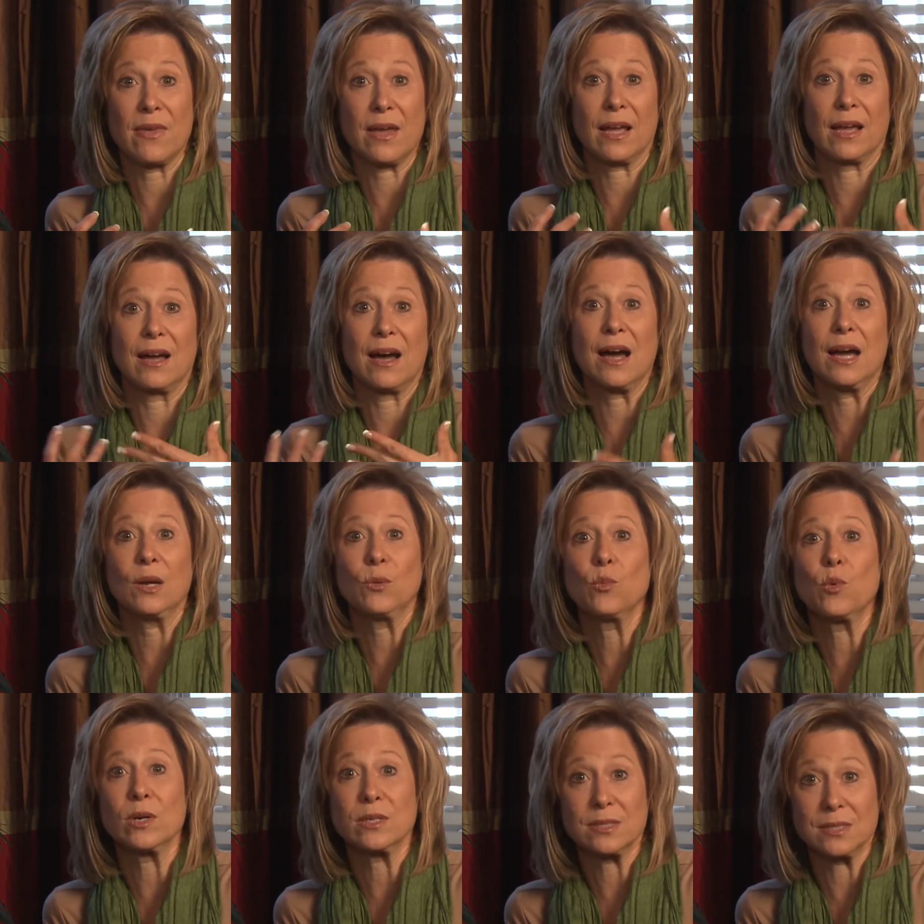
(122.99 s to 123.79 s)
that
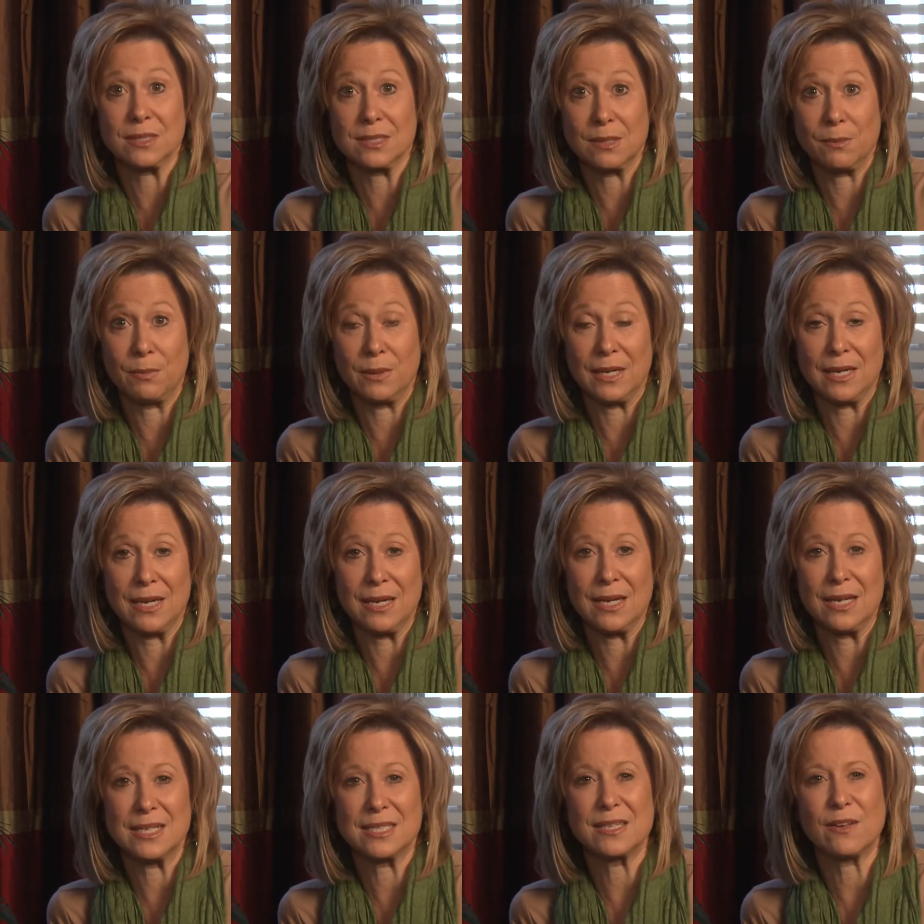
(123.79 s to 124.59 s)
God wants us to
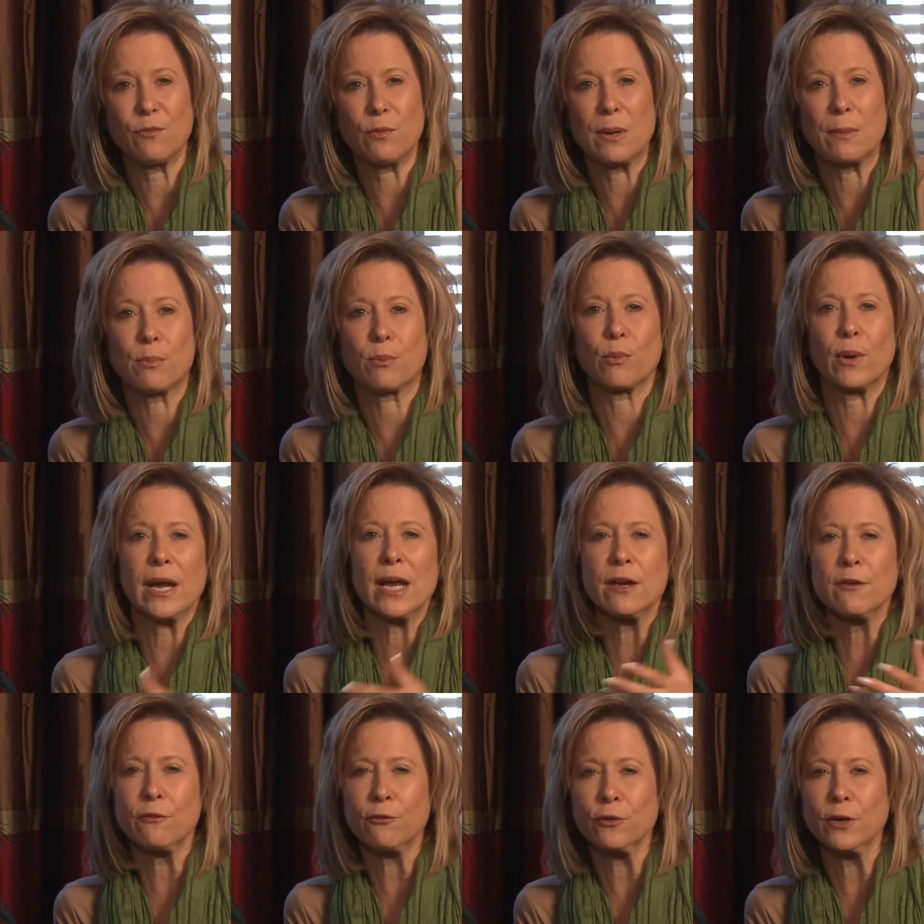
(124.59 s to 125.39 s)
be is if we
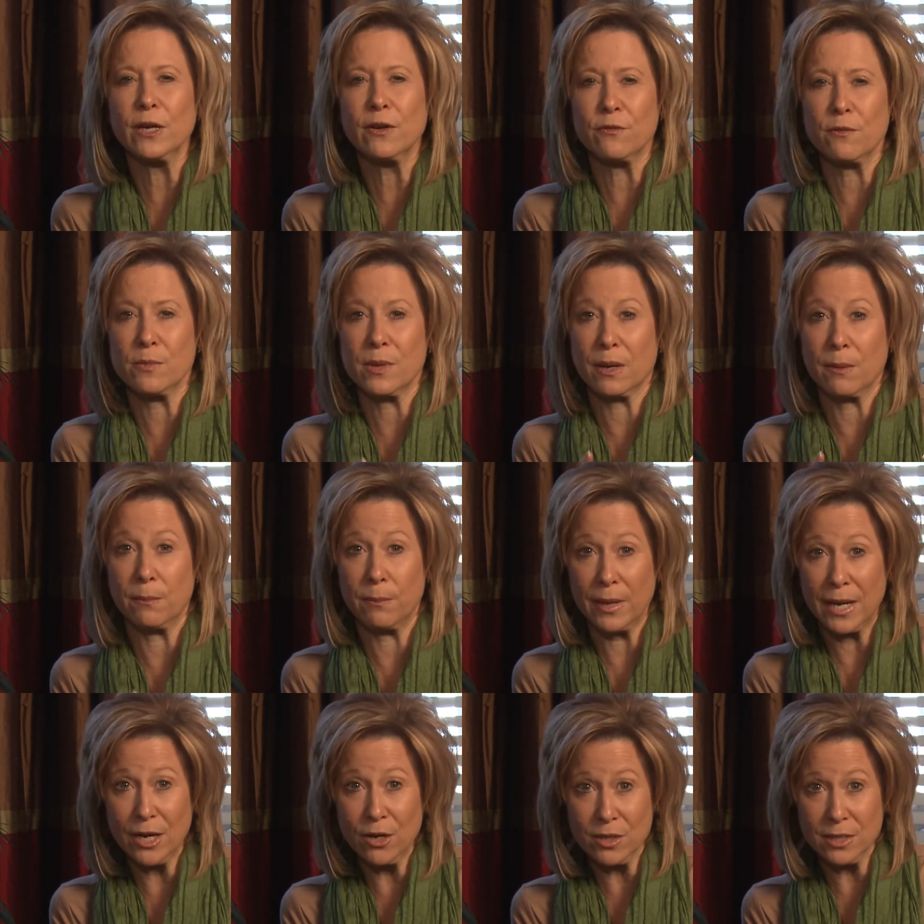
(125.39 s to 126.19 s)
break free from the
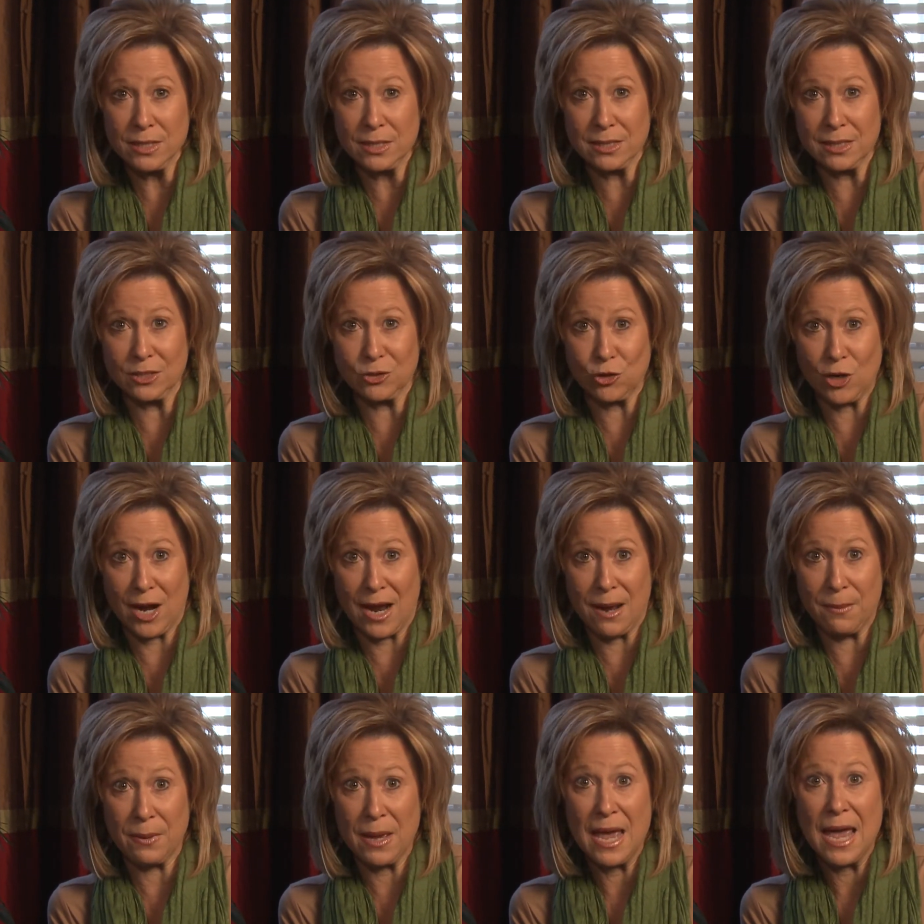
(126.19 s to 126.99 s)
comparison
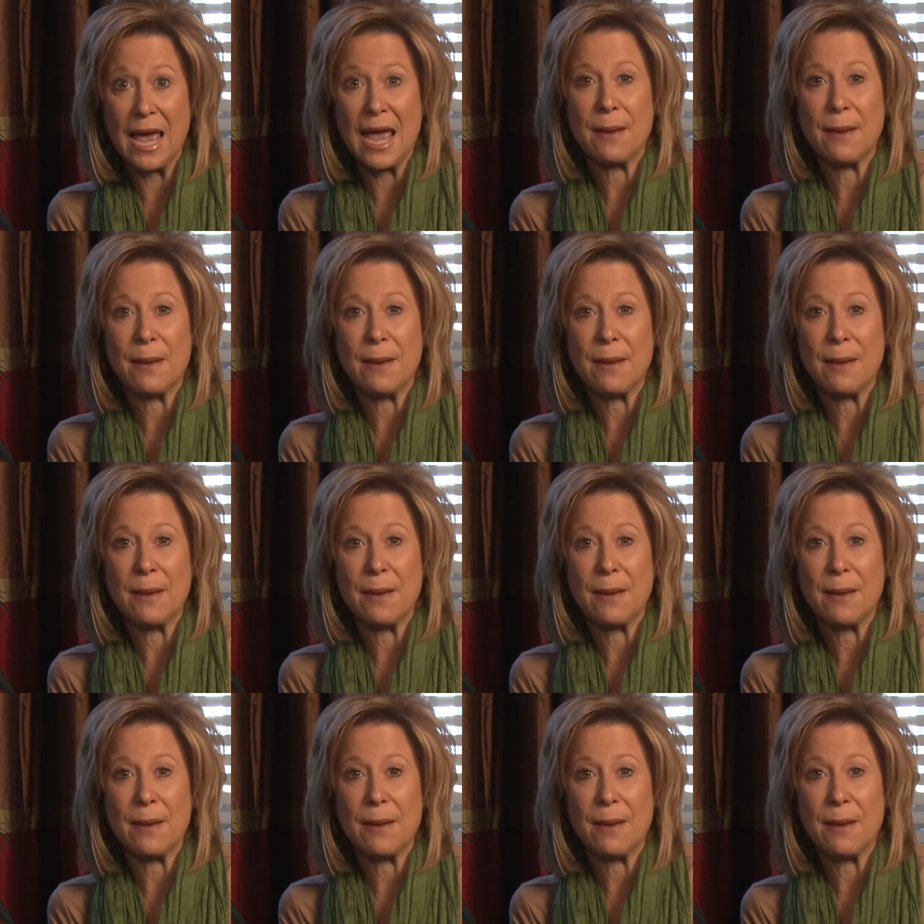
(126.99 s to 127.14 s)
trap